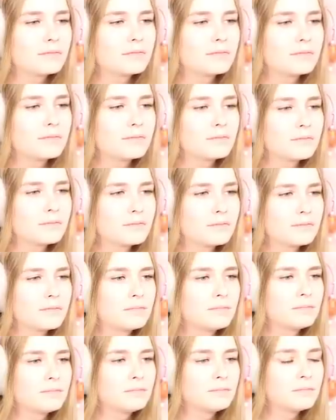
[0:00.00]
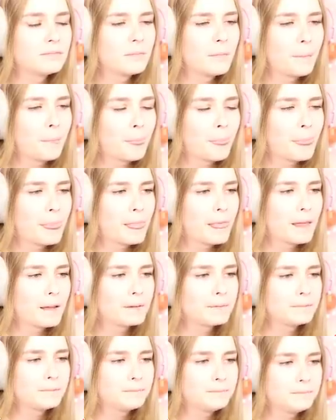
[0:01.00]
Yes, I'm sorry. I'm on
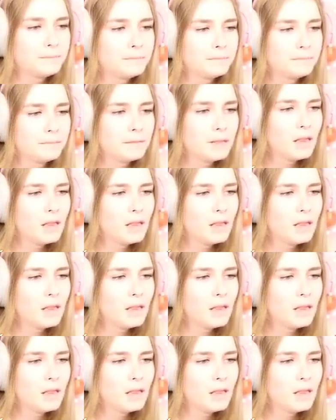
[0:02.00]
my way. I